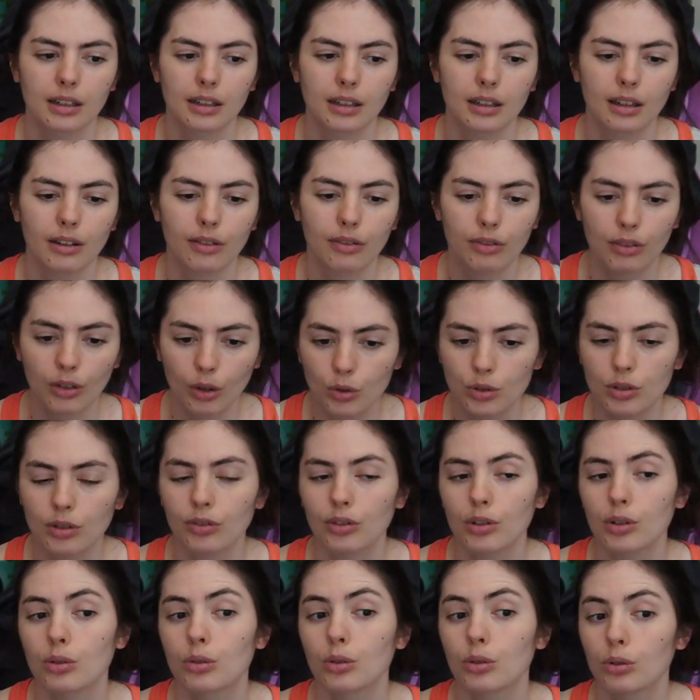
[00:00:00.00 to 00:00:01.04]
if those of
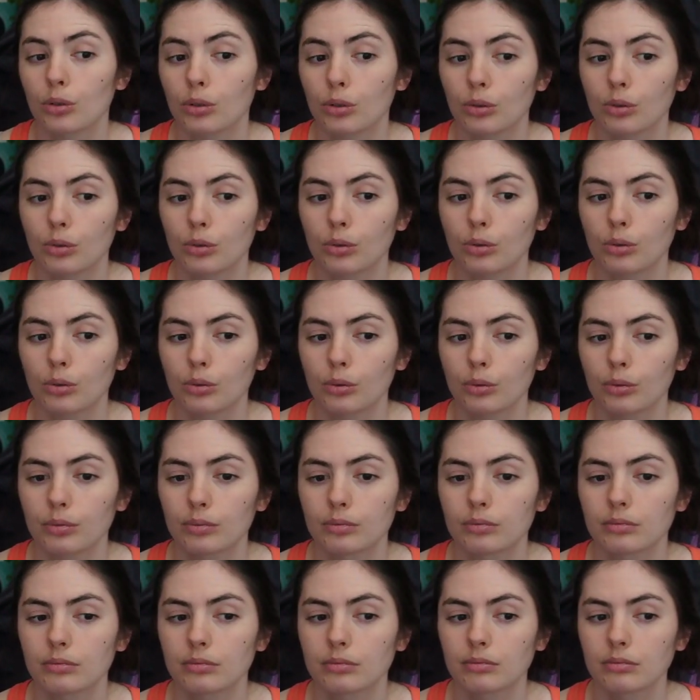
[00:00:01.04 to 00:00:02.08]
you who
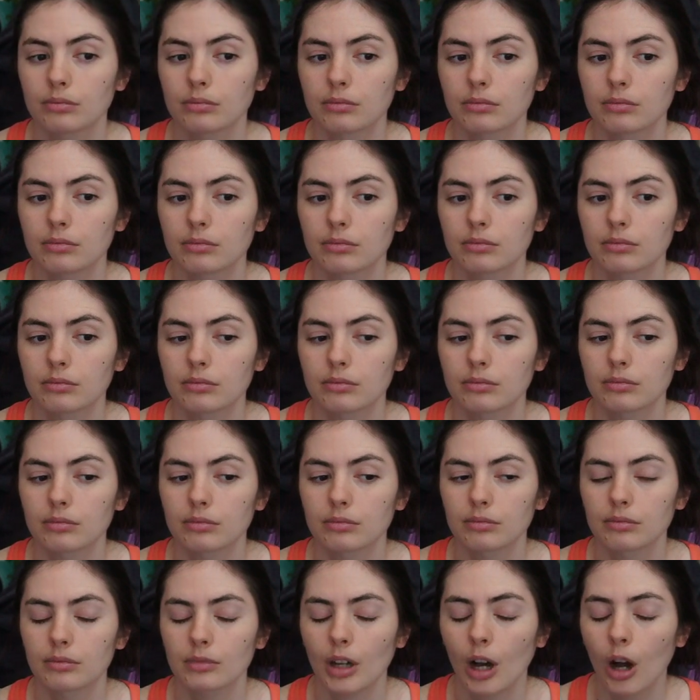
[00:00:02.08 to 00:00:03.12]

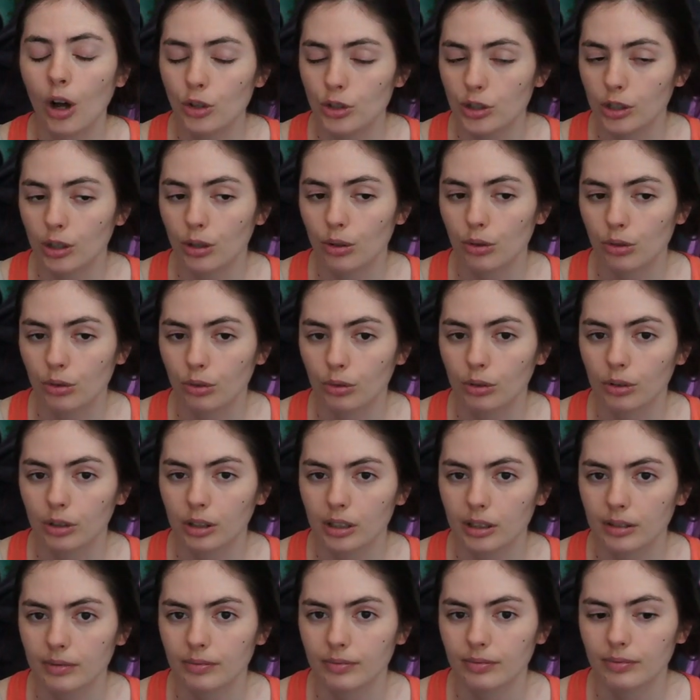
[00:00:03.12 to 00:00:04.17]
also go through
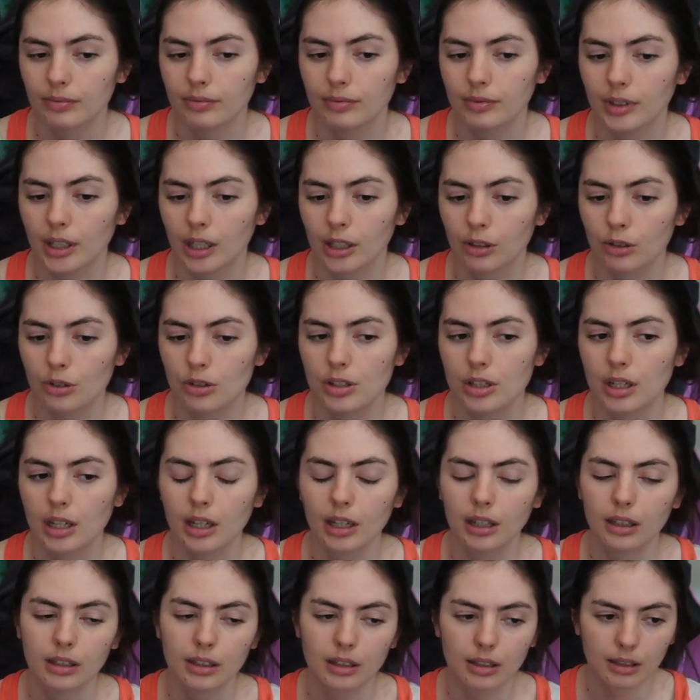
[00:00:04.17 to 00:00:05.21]
it
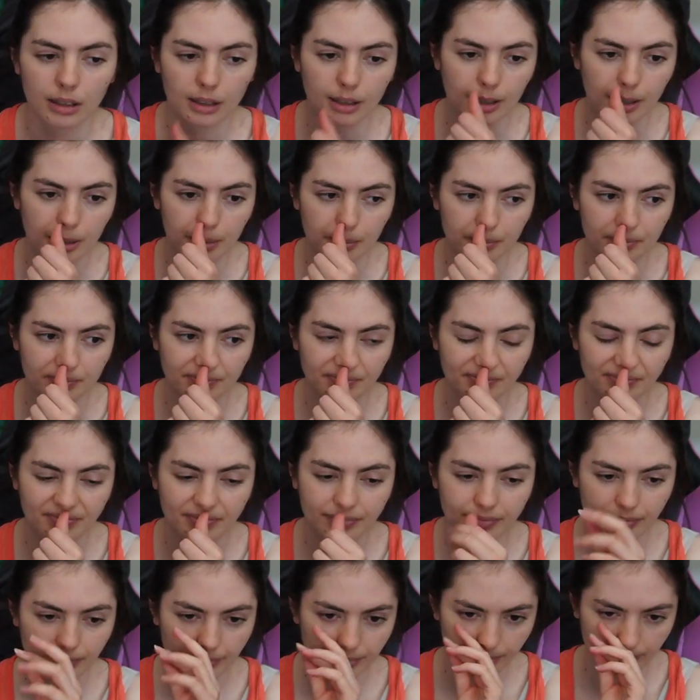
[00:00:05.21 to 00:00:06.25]
understand, um,
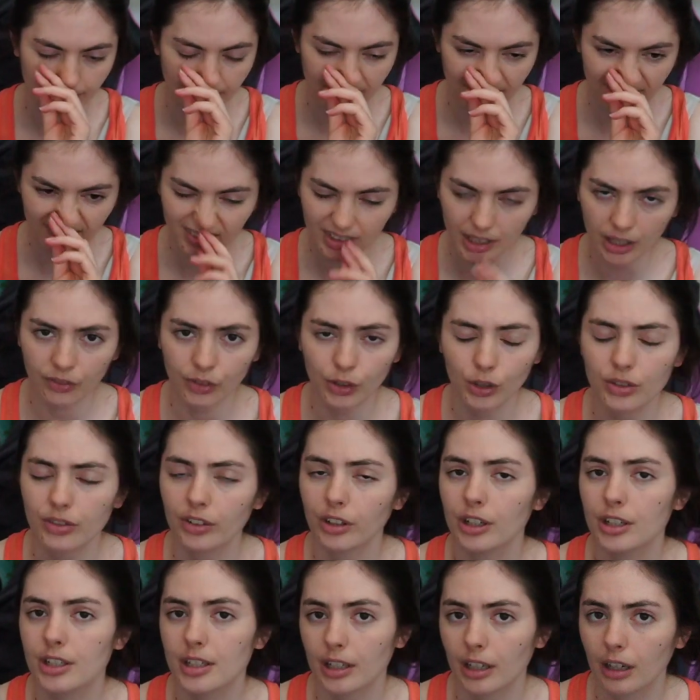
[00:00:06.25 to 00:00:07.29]
it feels
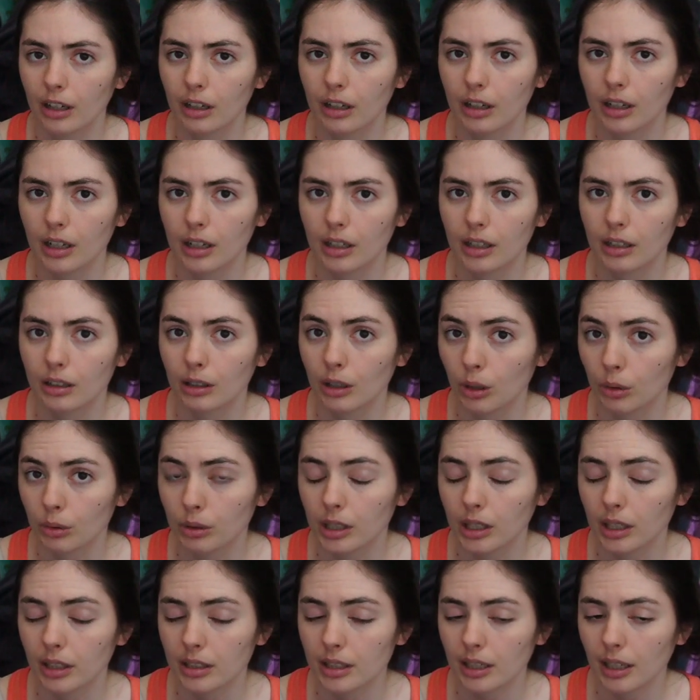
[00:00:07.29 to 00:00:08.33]
very scary and lonely
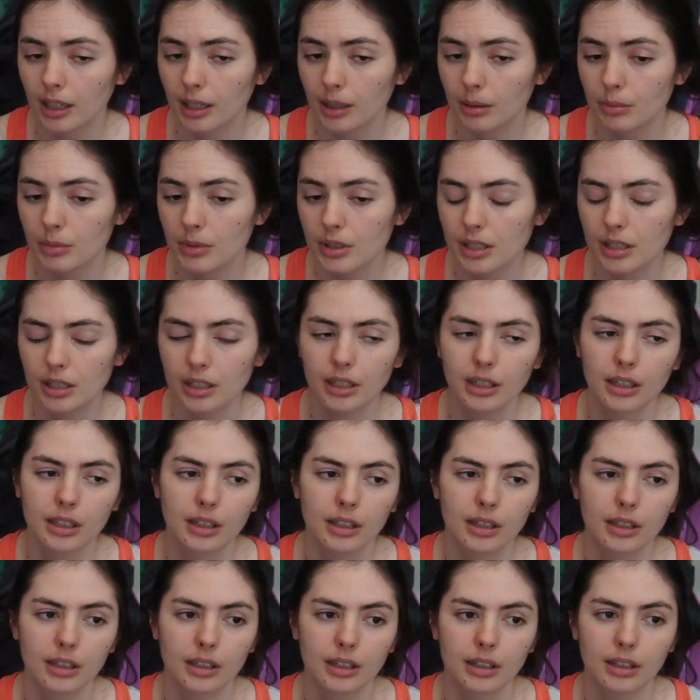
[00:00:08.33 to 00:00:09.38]
at times.
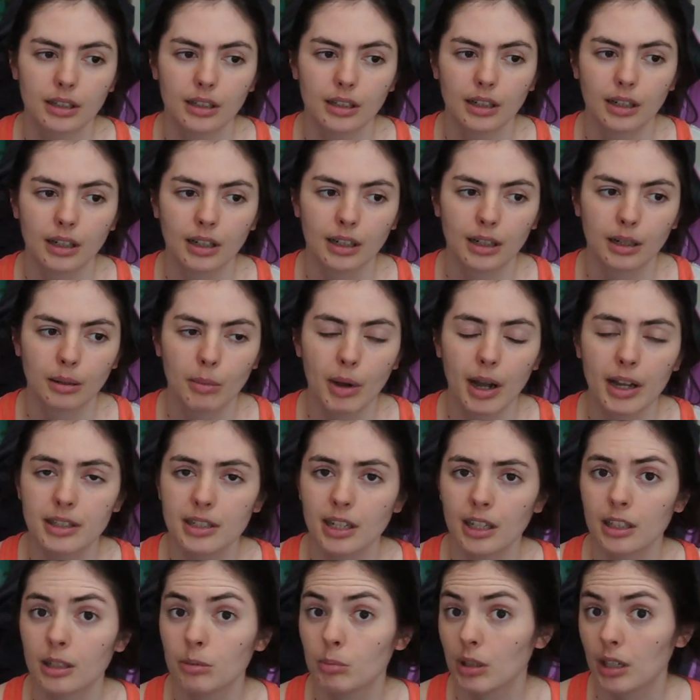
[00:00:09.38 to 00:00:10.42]
Um, I
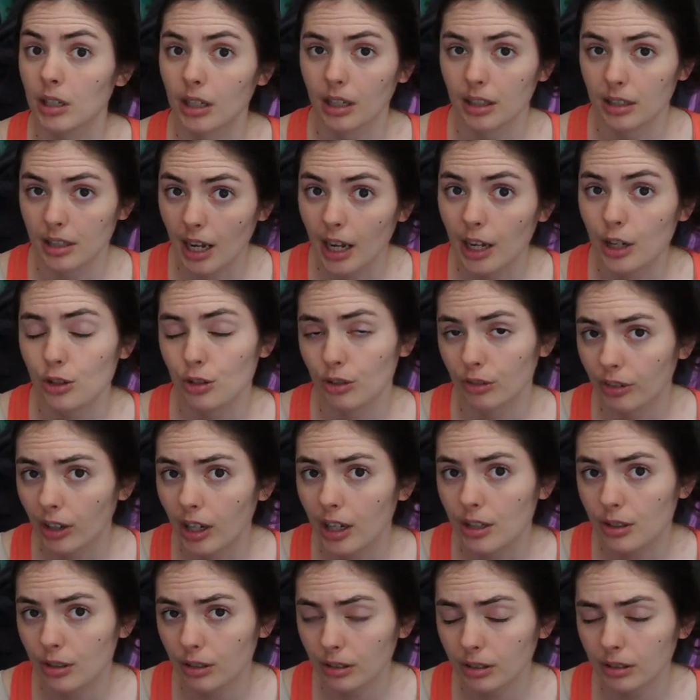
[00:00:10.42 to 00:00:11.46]
tend to be a
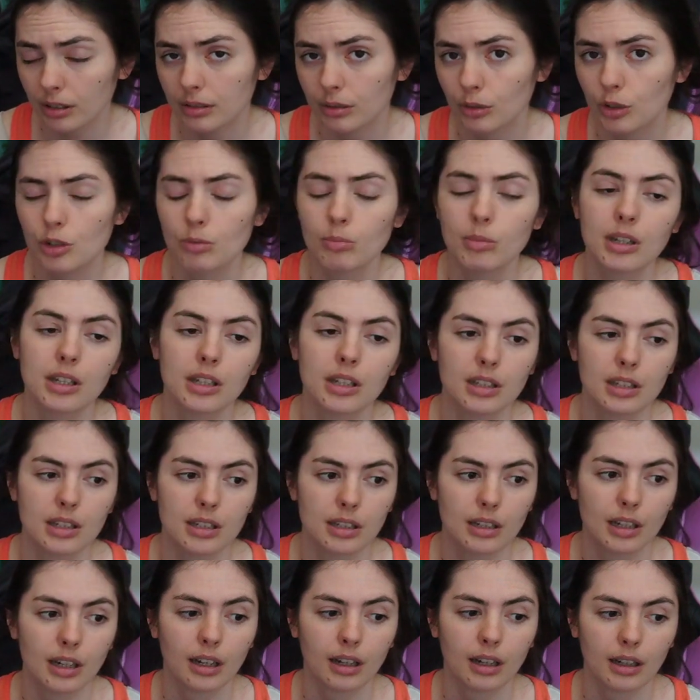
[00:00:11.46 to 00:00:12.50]
catastrophizer, which means
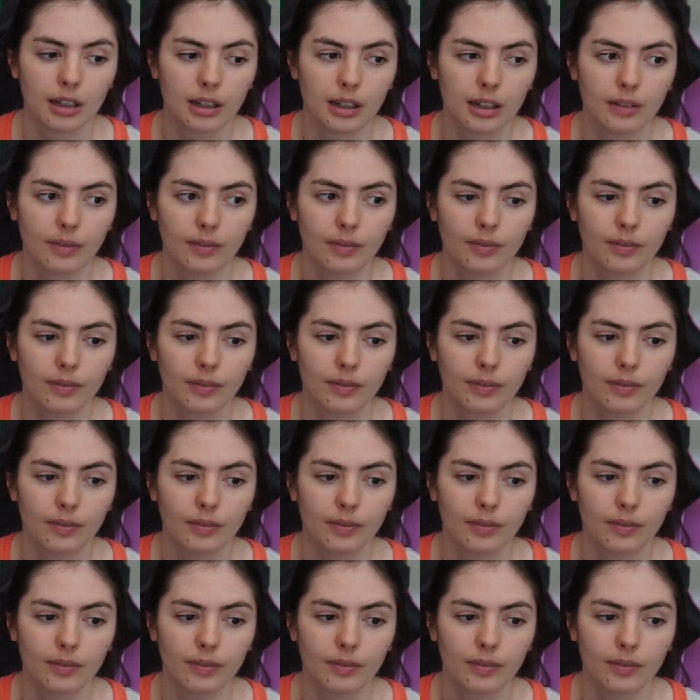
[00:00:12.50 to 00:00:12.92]
uh,